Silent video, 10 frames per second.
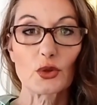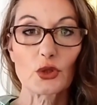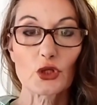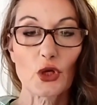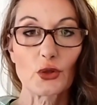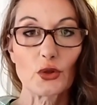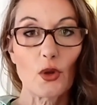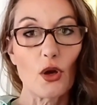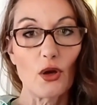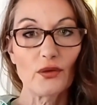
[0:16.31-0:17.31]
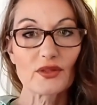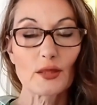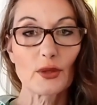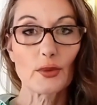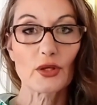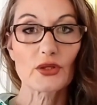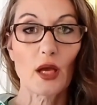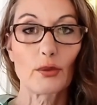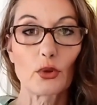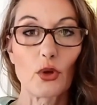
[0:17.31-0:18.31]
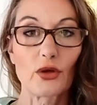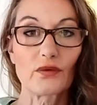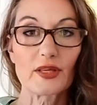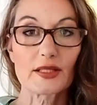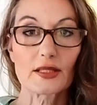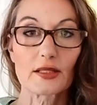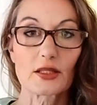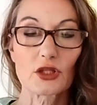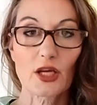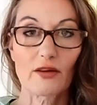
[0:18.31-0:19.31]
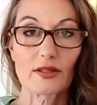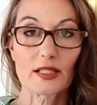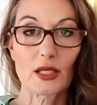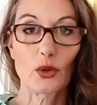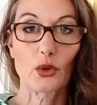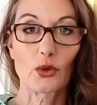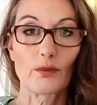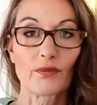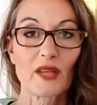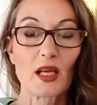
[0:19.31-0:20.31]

show you off some of the books that I bought on a recent charity haul.